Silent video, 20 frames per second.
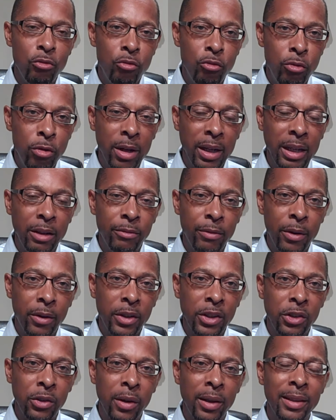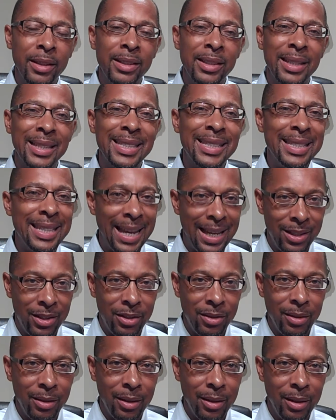really focus on the
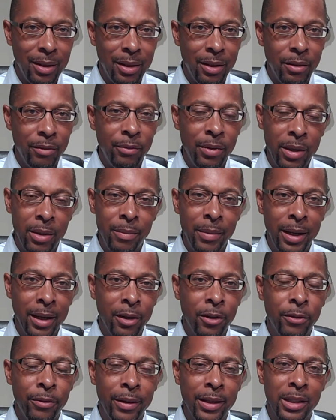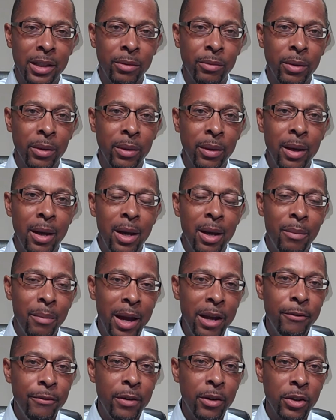success for the Mango Festival.
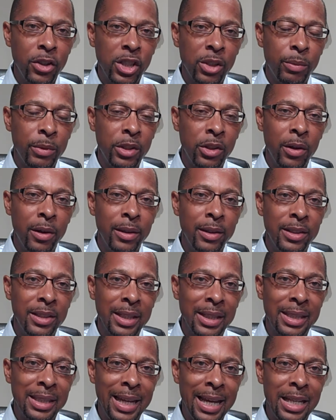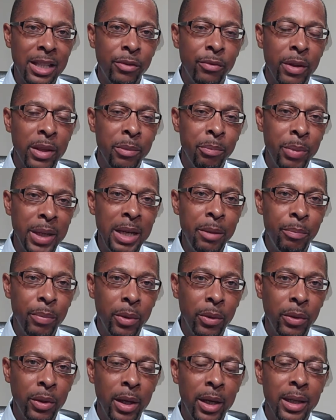My focus was on the success for the
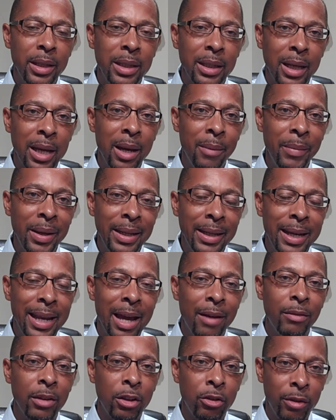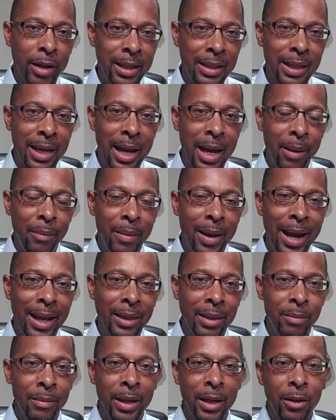people to come in and have a great time at
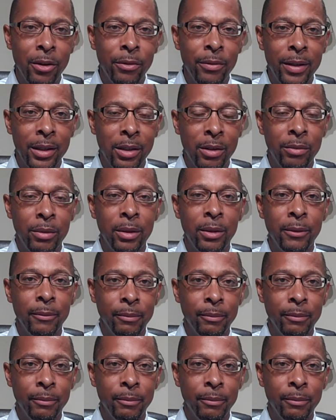the Mango Festival.